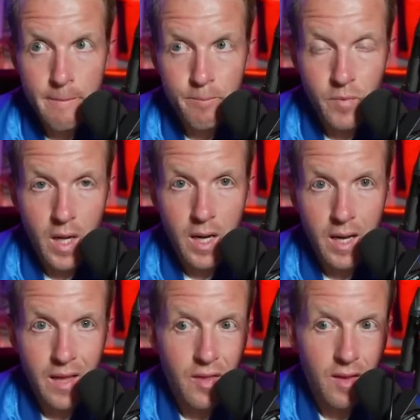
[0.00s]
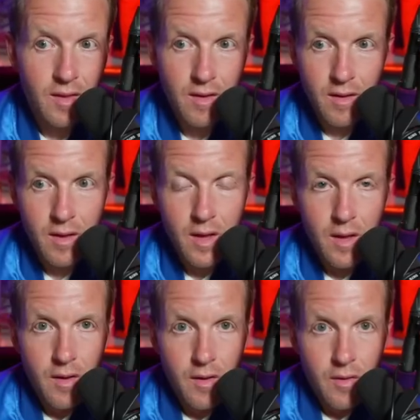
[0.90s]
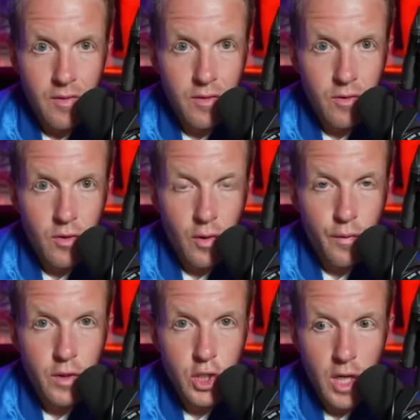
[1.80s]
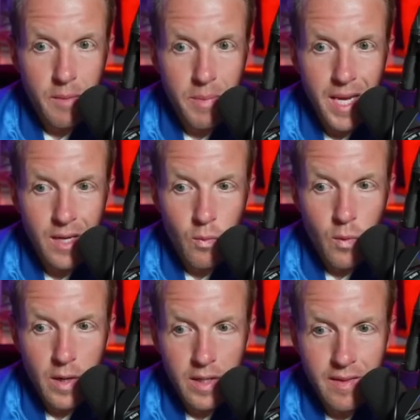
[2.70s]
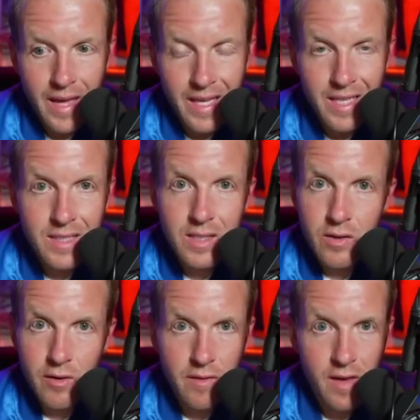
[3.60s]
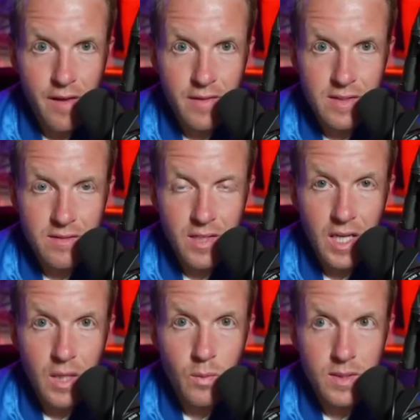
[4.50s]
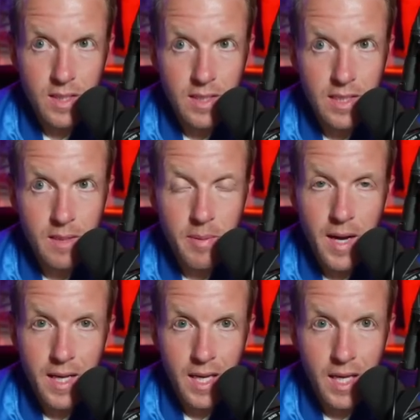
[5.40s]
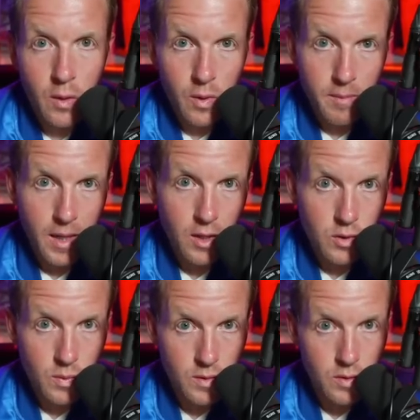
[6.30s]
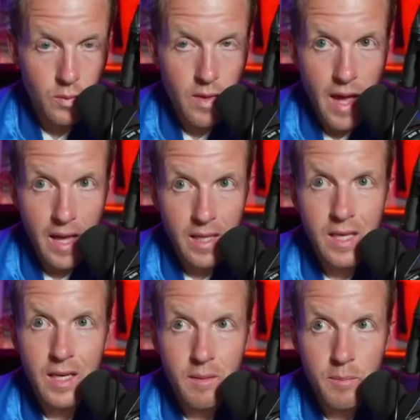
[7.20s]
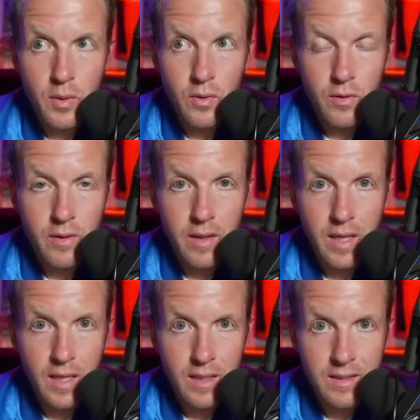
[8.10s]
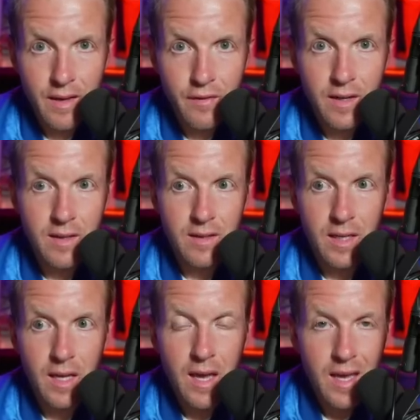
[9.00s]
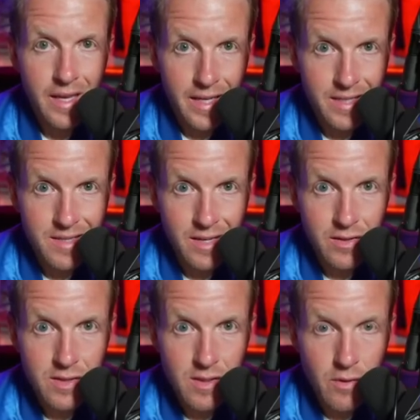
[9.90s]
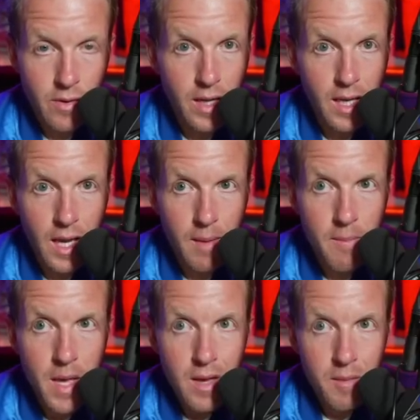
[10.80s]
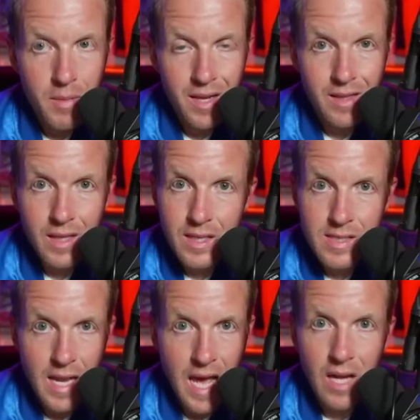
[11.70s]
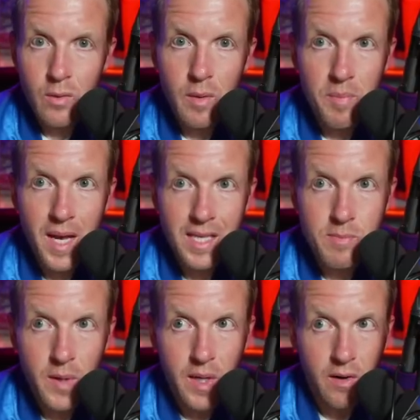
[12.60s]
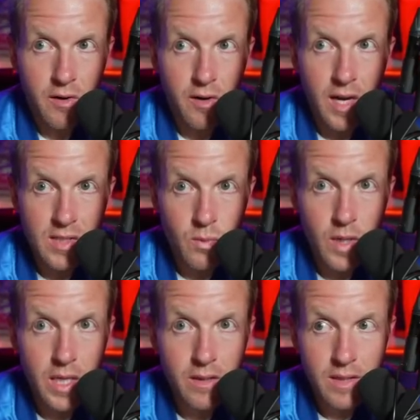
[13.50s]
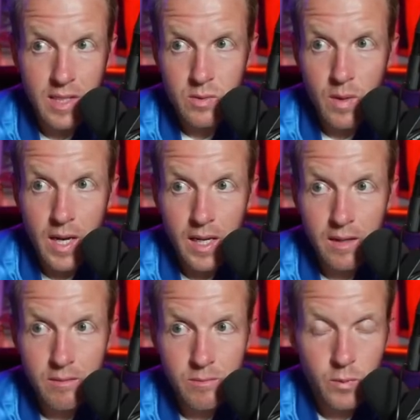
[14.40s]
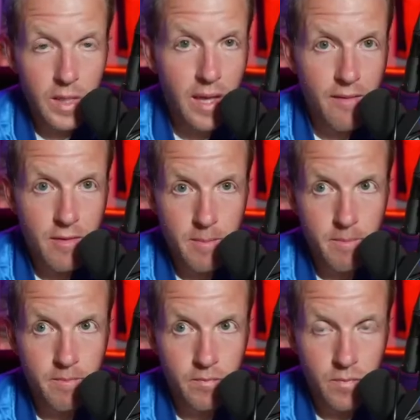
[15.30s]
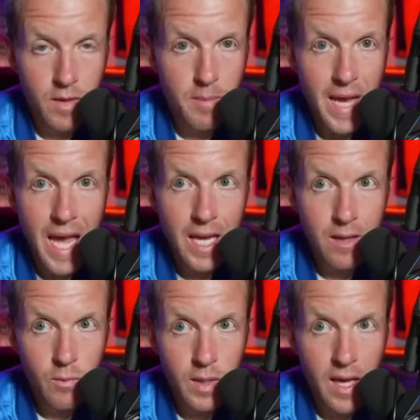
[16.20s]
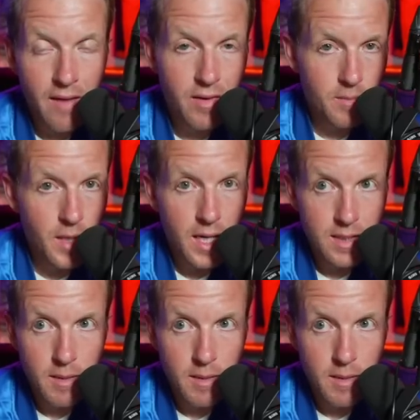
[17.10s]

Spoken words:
I think for Sean Payton wanting that interior of the offensive line, he wants a clean pocket, and Quinn Meinerz will do that. He can pull. He definitely excels in the running game, but I think he's an adequate pass blocker as well, and that's why we gave him the bag and we have him locked up